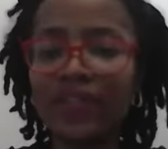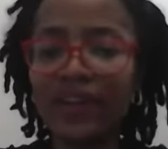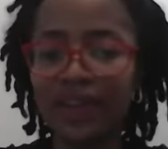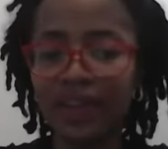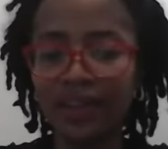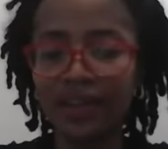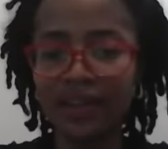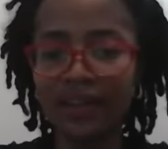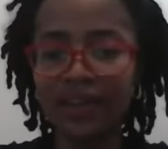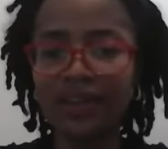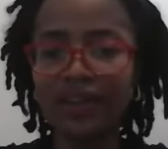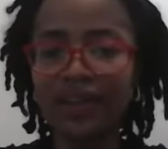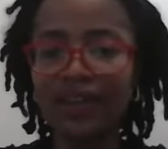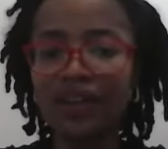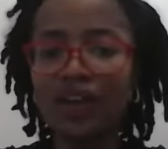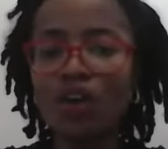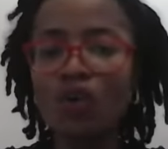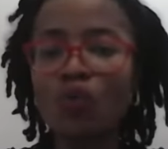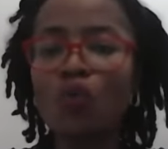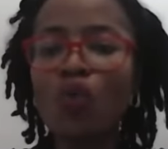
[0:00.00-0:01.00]
there,
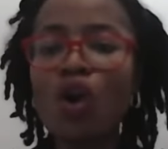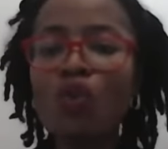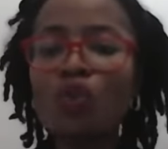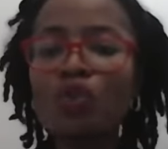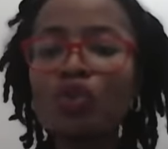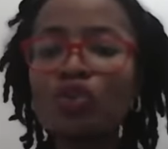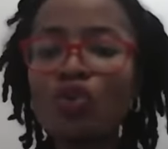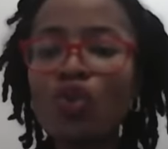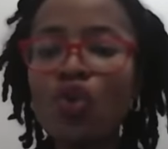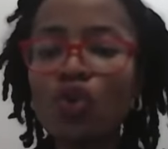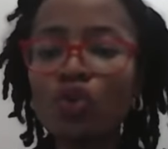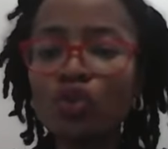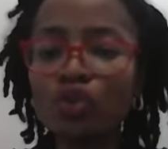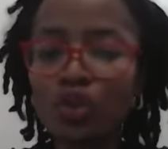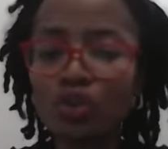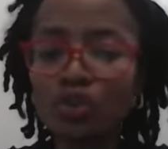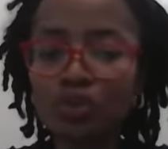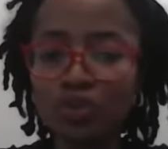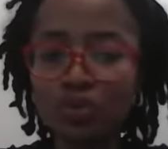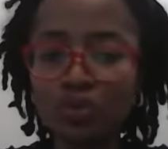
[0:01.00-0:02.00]
what will you
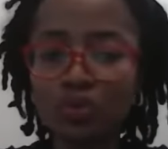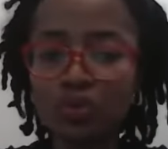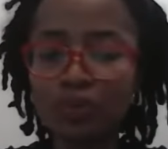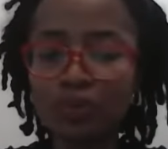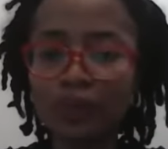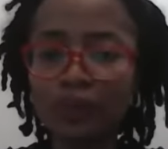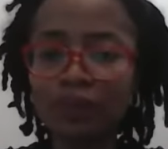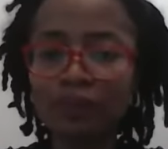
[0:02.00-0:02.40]
hold on to?